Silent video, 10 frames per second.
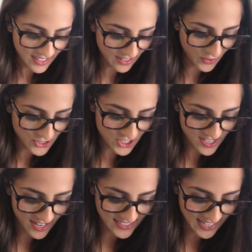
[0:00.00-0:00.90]
Question
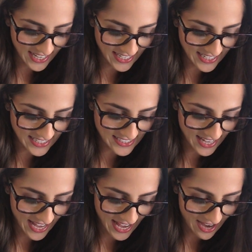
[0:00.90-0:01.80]
19 is,
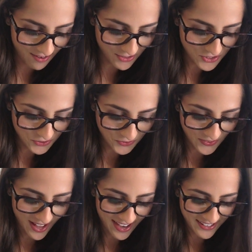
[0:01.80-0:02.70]
how
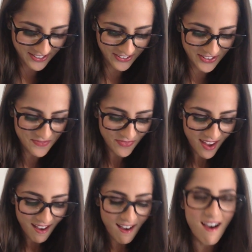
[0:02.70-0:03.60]
tall are you?
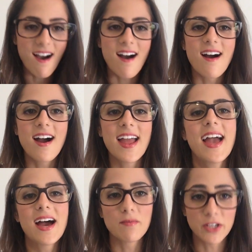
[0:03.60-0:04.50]
I
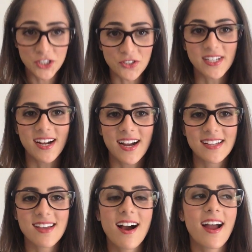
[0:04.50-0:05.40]
am a shorty,
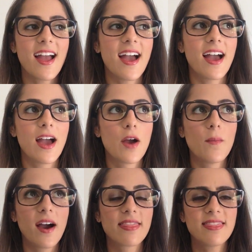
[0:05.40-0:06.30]
guys. I
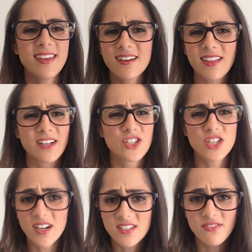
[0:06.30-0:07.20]
think, like
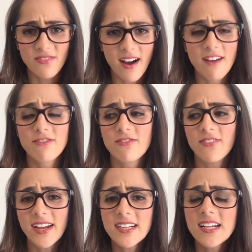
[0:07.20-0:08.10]
just 5
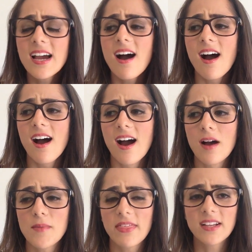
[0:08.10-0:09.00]
feet.
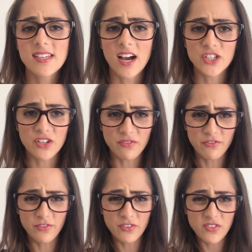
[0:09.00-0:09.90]
I think it's
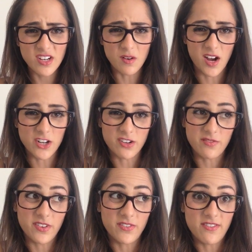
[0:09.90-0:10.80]
150 to
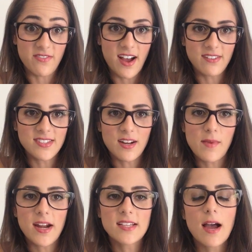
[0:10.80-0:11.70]
155
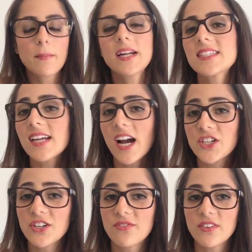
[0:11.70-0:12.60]
centimeters. I'm gonna say
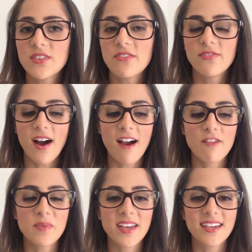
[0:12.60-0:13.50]

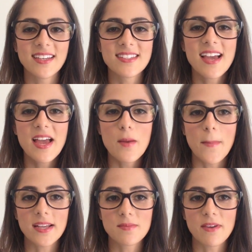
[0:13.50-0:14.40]
155 because it
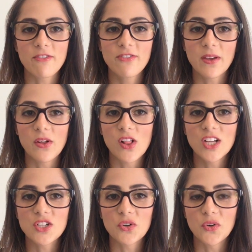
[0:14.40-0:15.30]
makes me feel
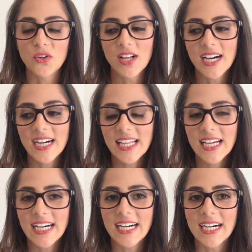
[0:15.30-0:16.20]
taller.
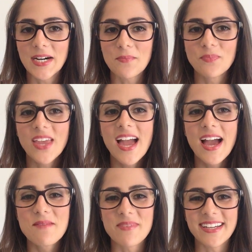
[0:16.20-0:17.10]

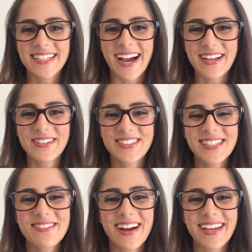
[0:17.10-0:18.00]
But yeah, I
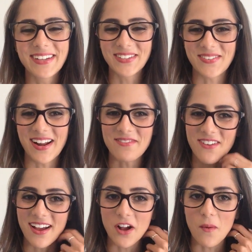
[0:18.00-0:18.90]
usually wear heels
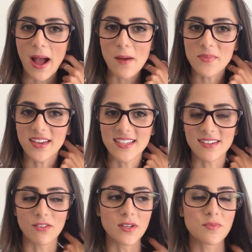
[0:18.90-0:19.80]
whenever I go out because
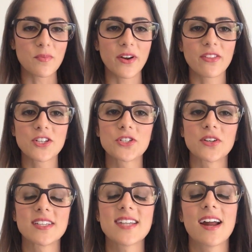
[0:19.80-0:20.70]
I've always been one of the
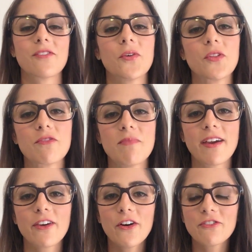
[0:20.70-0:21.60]
shortest out of all of my
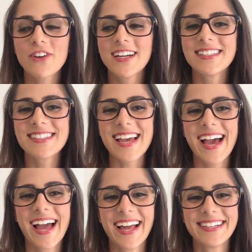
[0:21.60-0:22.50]
girlfriends,
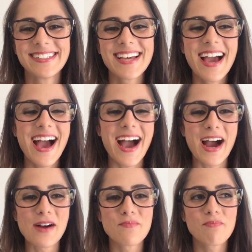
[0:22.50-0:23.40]
and
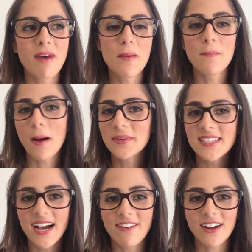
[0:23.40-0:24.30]
my mum and
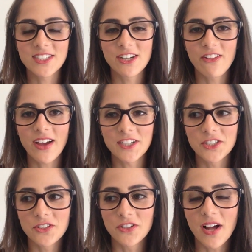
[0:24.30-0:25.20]
dad are actually not that
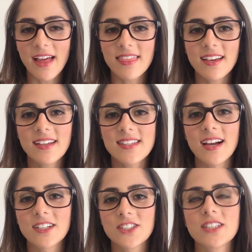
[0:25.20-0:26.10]
short. I think it's
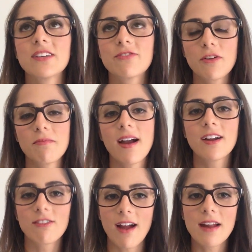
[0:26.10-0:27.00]
actually from my
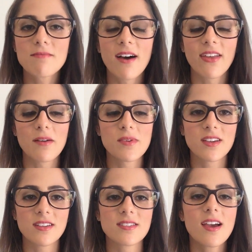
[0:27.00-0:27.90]
grandmother
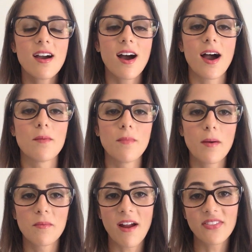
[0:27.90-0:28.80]
because I'm
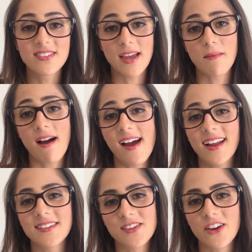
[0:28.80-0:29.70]
around the same height
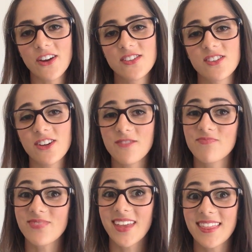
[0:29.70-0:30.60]
as her, so
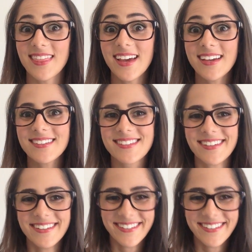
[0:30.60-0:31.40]
thanks.